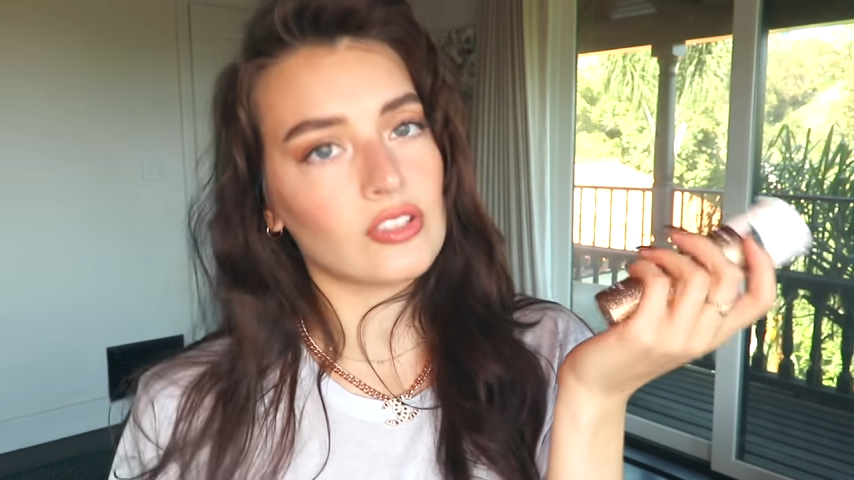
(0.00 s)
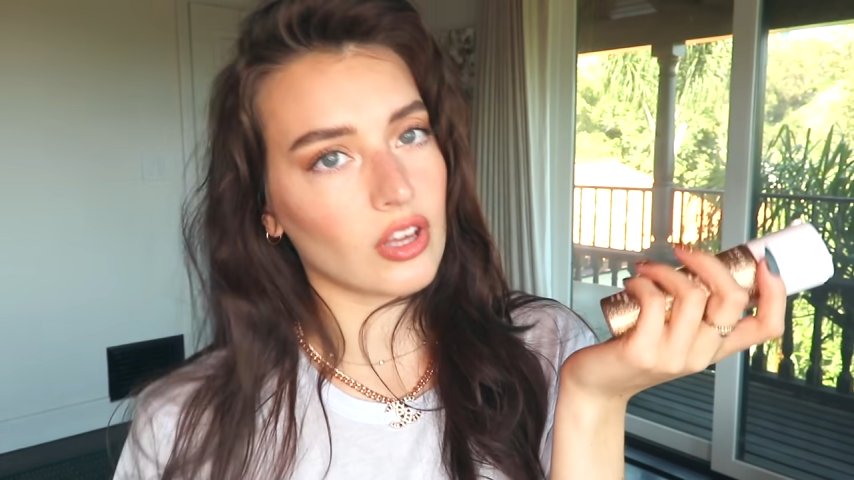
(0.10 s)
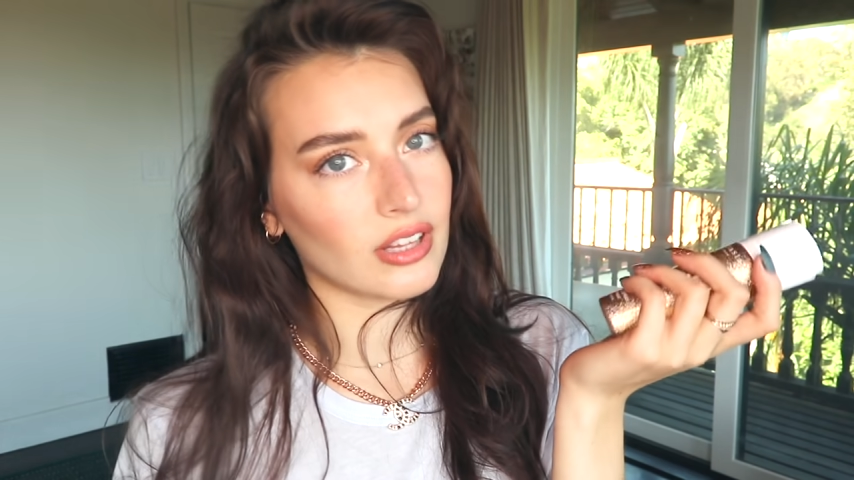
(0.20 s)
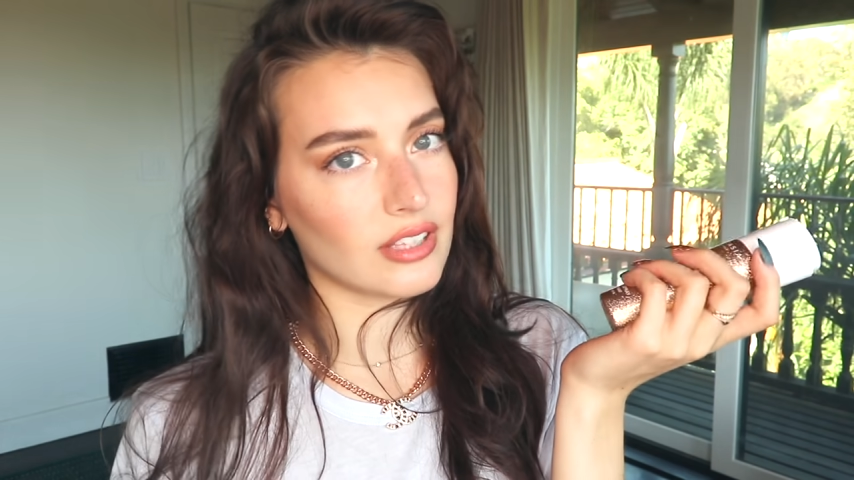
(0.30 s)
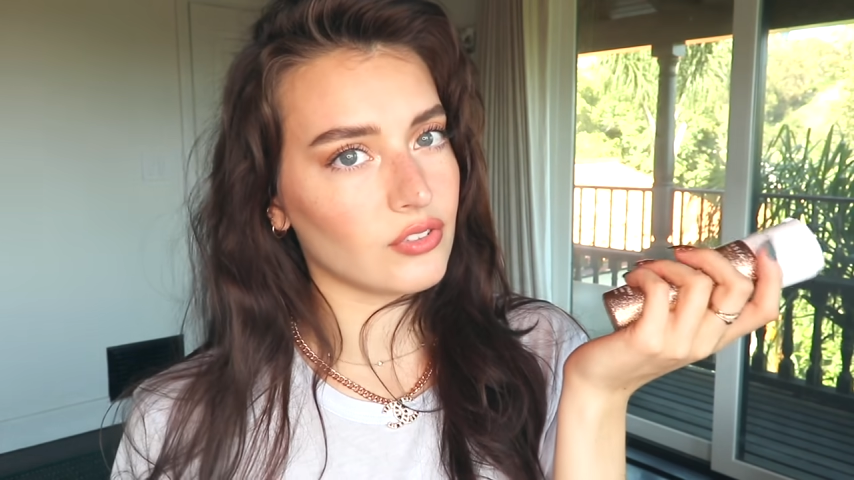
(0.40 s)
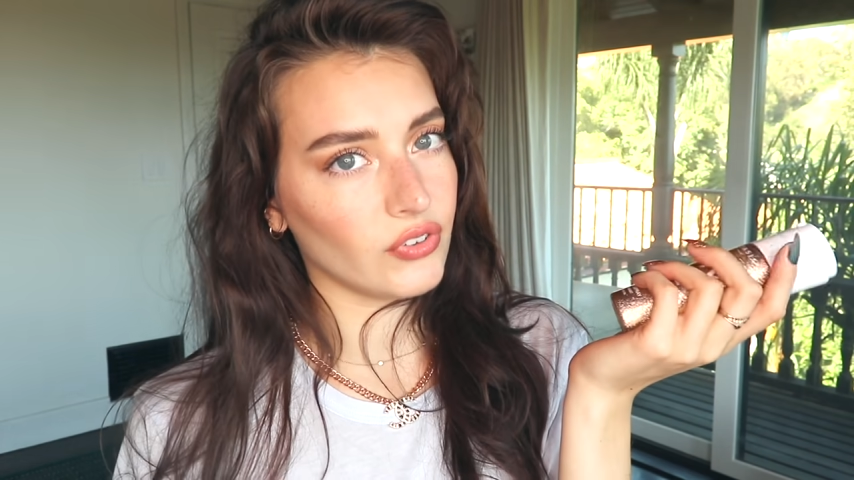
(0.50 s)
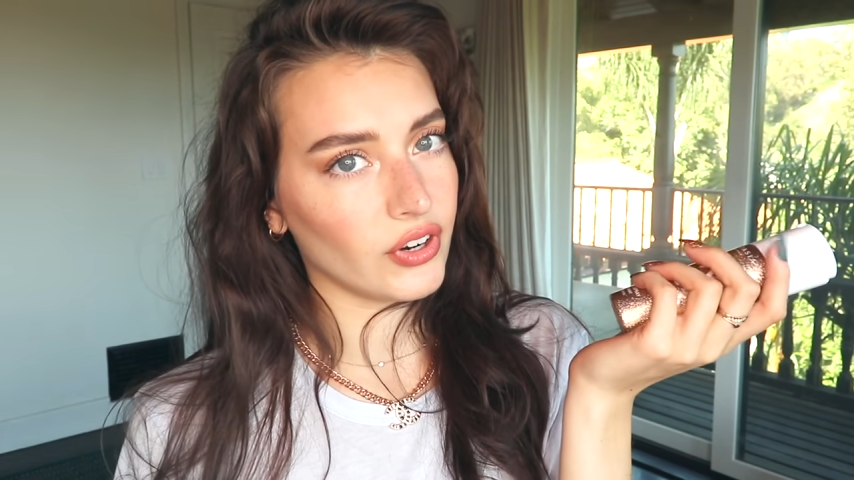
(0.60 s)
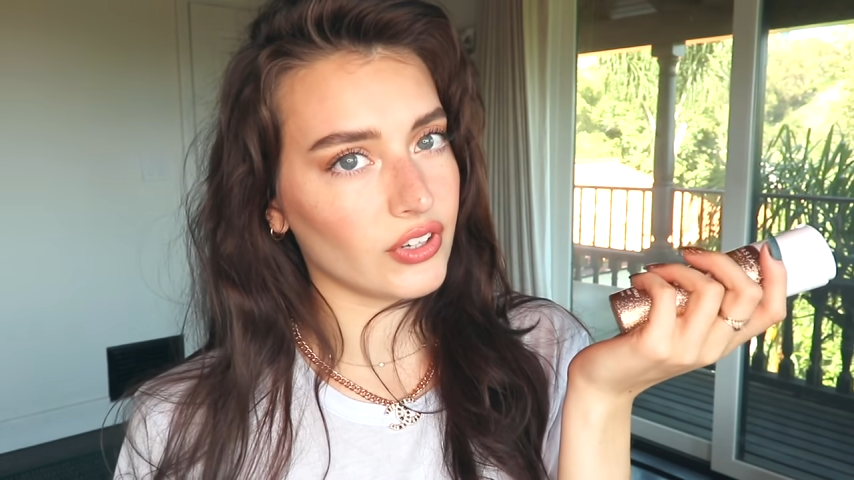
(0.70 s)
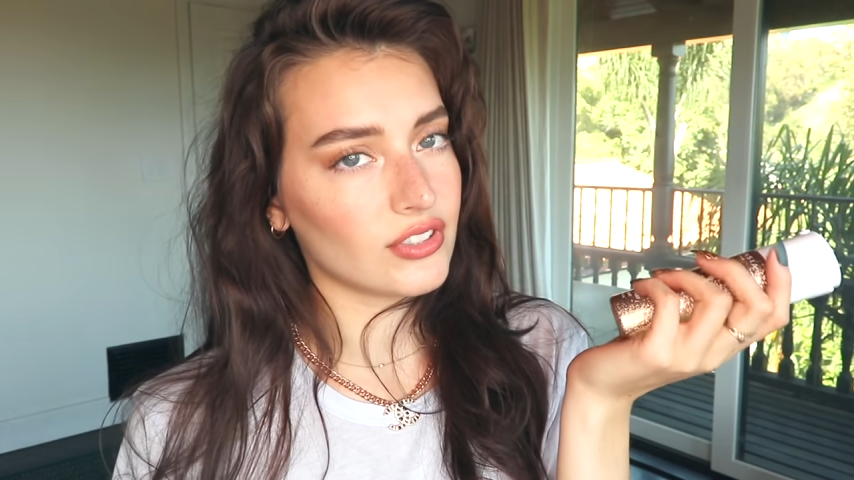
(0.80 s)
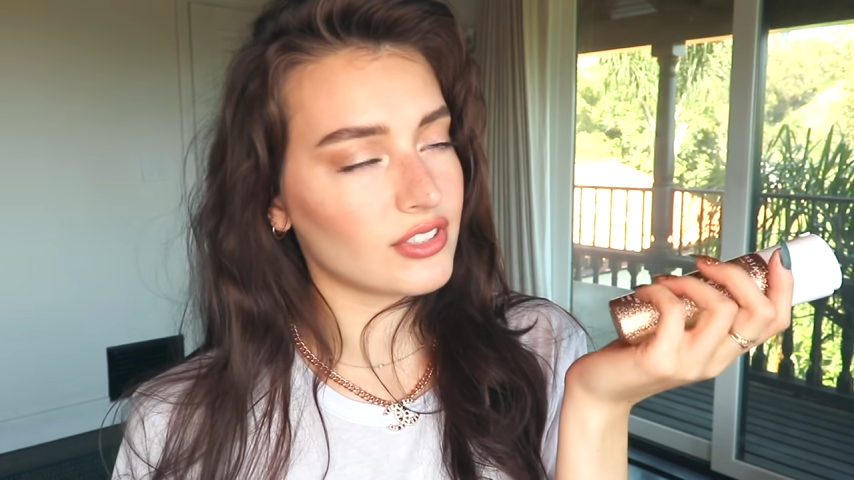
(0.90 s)
saw this
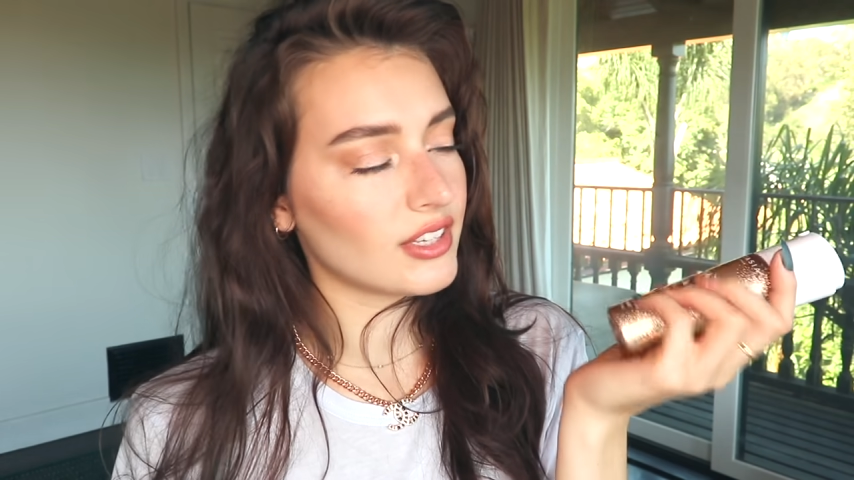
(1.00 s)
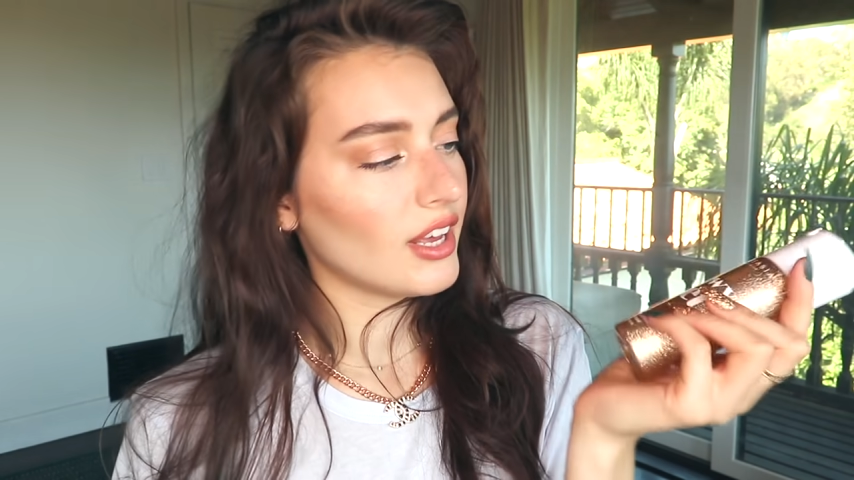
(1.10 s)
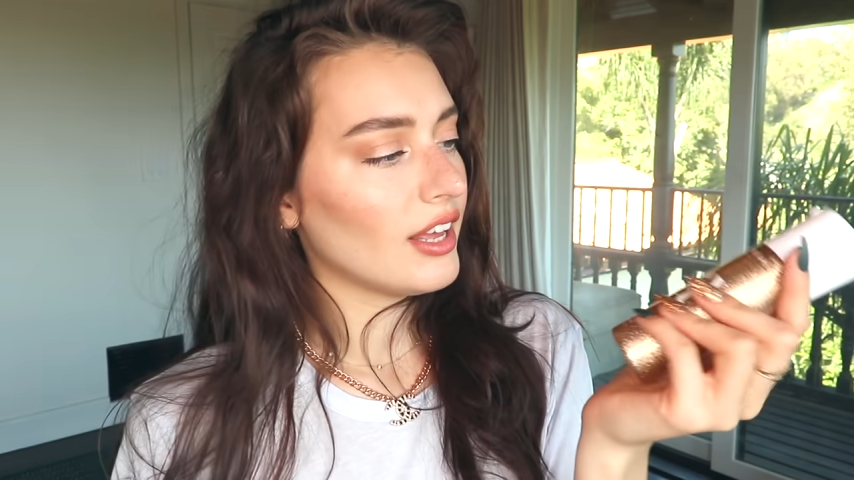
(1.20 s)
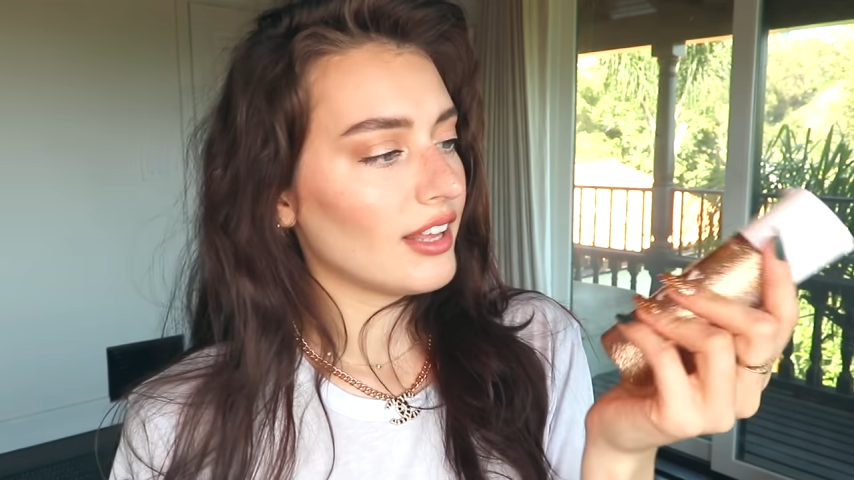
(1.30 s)
first.